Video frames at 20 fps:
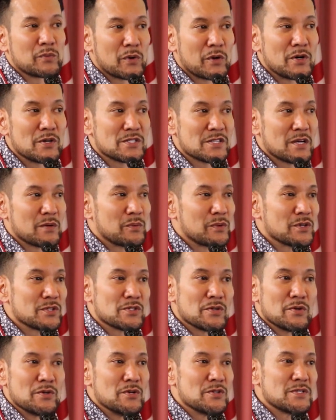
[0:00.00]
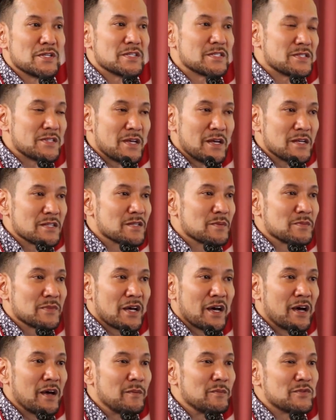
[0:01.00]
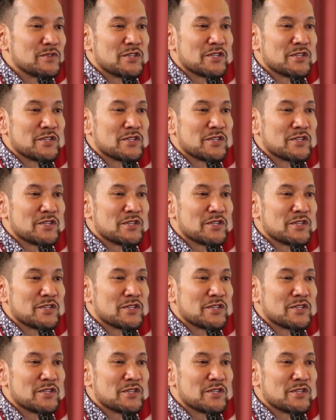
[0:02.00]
words that we're so used to seeing sometimes,